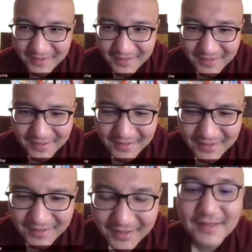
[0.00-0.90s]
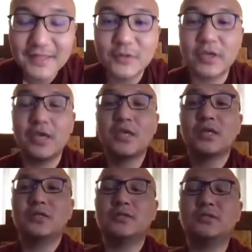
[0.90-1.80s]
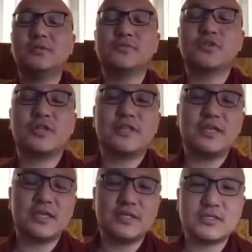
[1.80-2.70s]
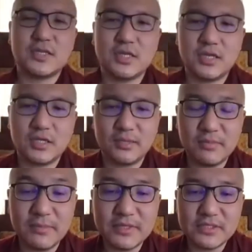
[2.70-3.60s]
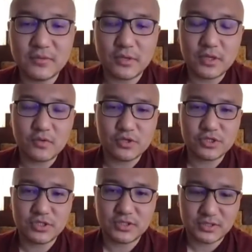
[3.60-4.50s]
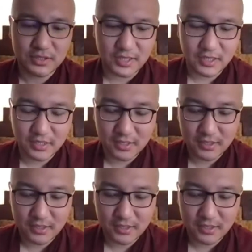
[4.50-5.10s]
Yeah. Okay. So the thing is the Mingmei, which is like a